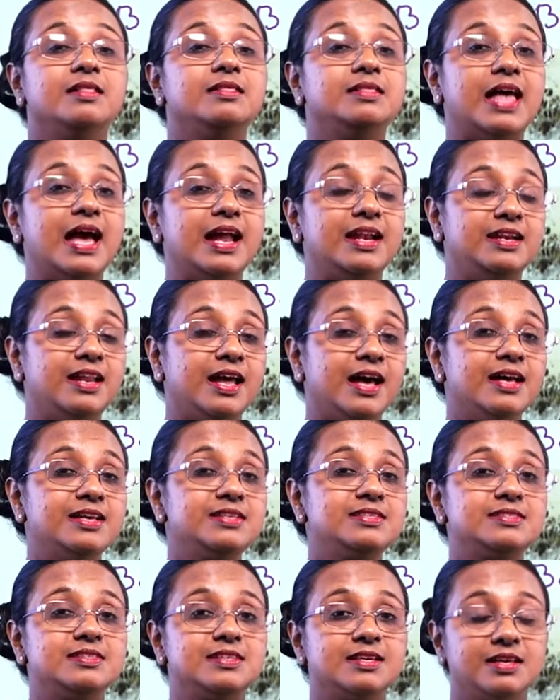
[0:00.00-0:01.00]
that
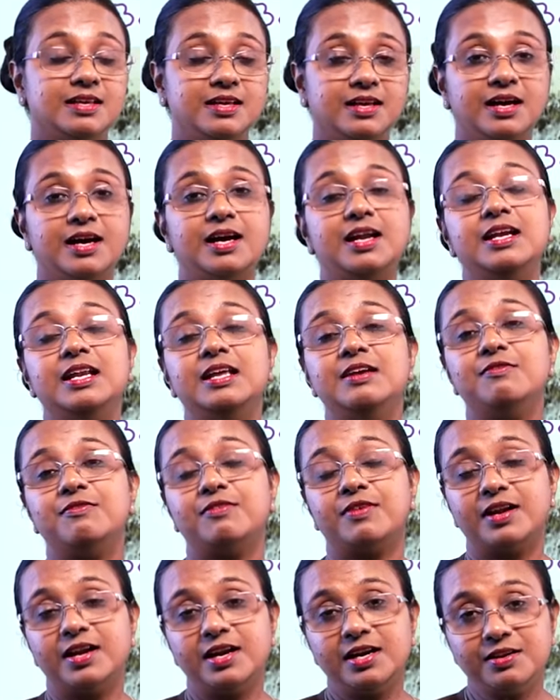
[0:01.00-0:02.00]
has a
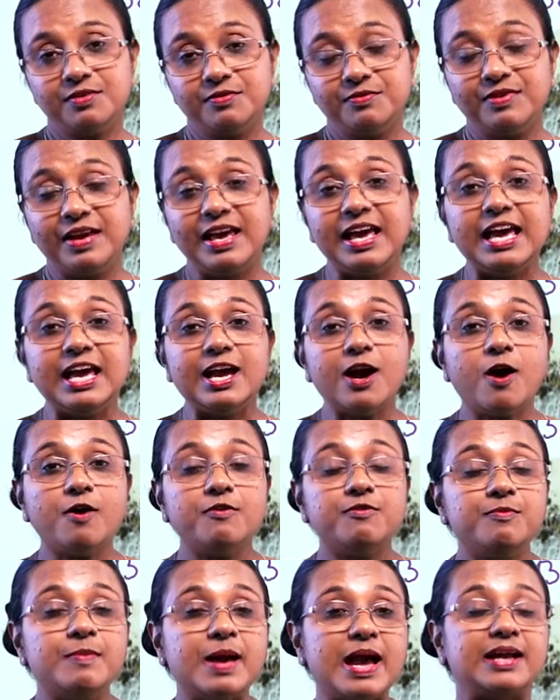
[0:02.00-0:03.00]
different way
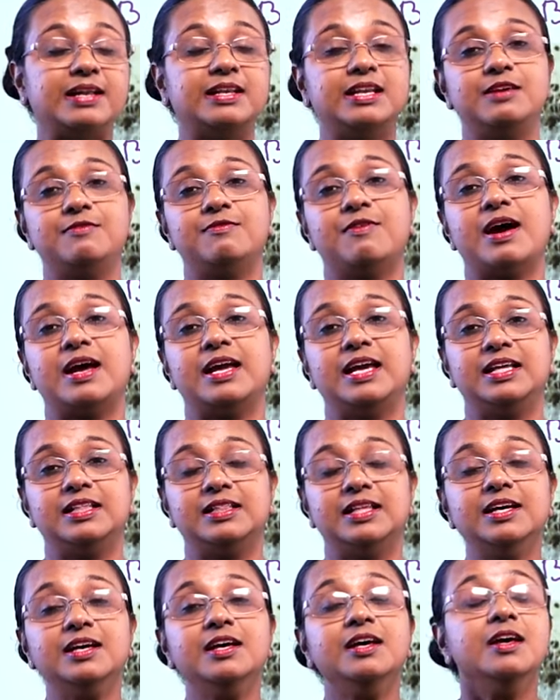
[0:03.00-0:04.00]
of magnifying
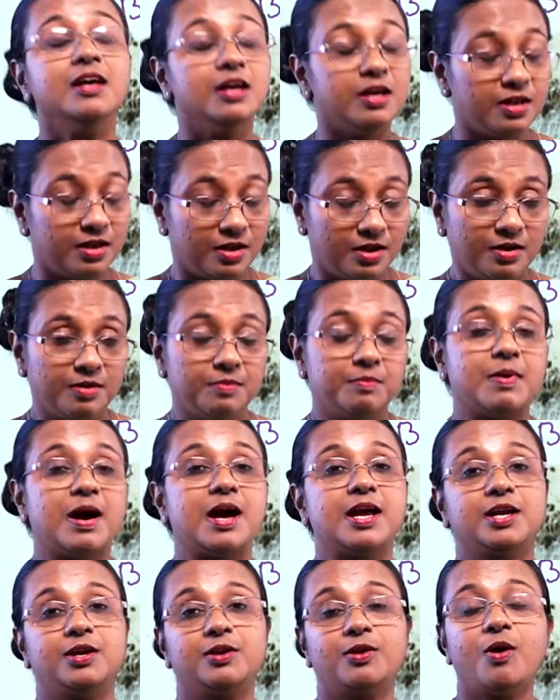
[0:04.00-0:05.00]
the
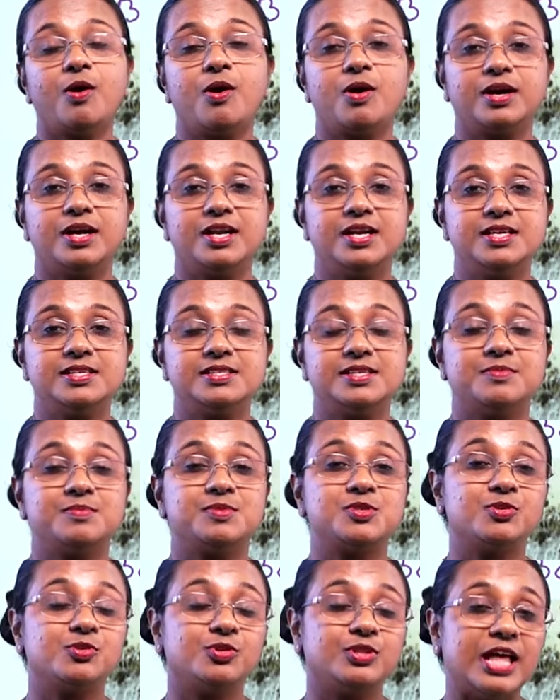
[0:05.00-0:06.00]
microorganism
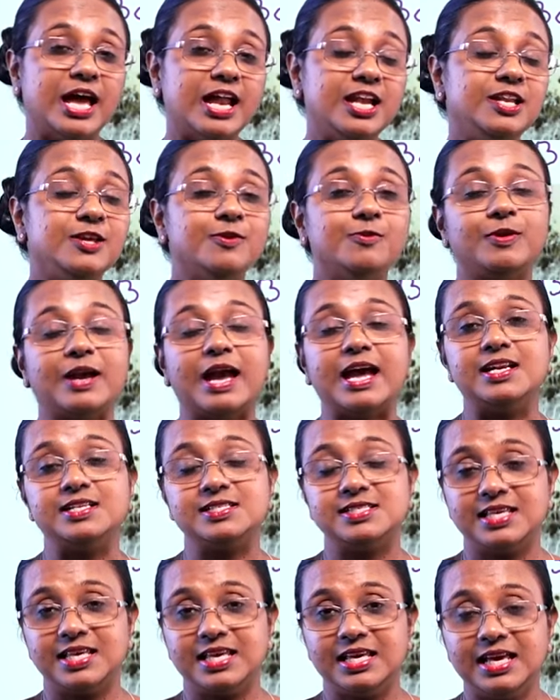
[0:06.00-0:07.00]
so that you can
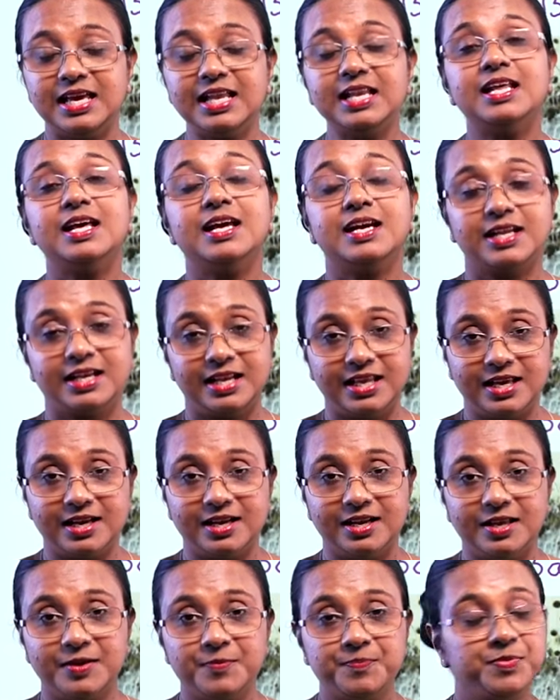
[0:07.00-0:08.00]
see it
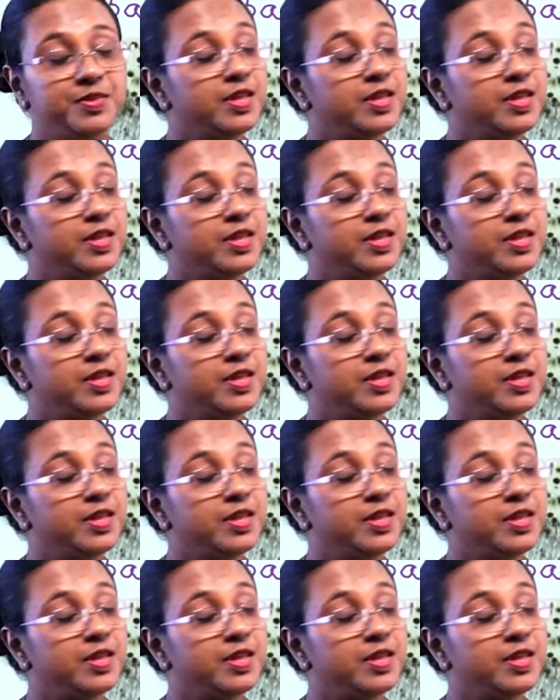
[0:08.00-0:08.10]
clearly.